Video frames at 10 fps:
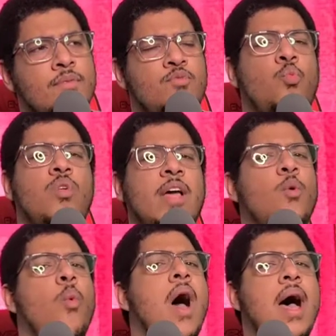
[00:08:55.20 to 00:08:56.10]
like
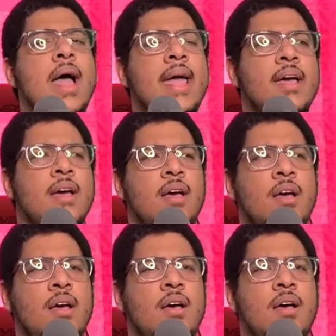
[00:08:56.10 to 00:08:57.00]
why
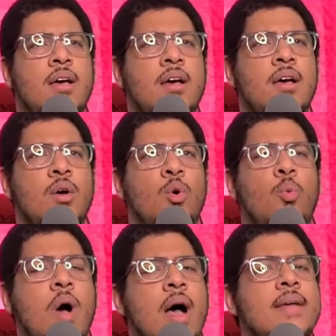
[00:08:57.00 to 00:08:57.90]

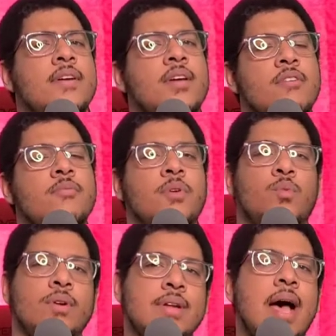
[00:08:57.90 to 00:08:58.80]
why the government
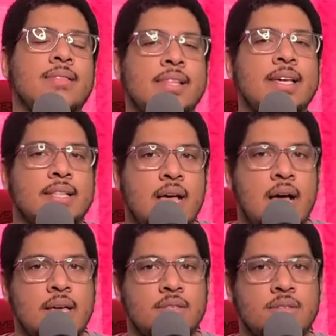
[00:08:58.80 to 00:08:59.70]
would not
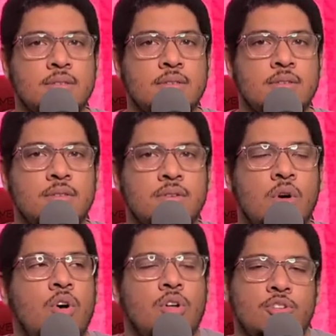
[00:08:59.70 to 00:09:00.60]
legalize
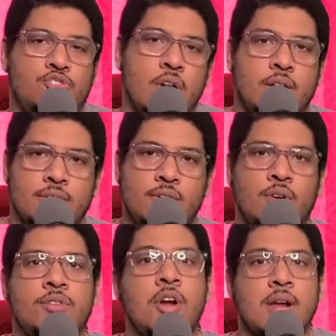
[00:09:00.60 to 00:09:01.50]
all drugs and
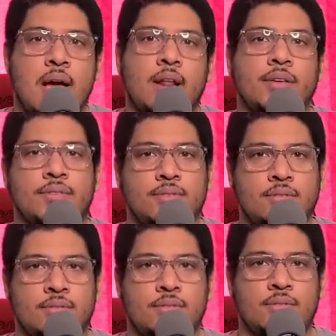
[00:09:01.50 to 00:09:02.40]
all narcotics
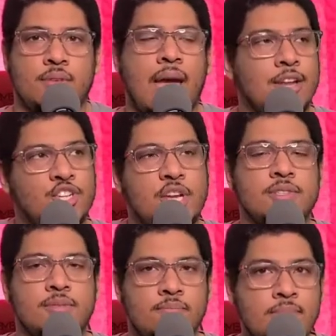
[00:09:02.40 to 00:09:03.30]
and
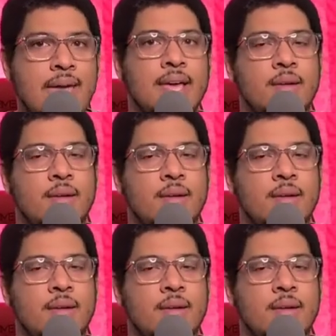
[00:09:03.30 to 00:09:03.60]
just make it a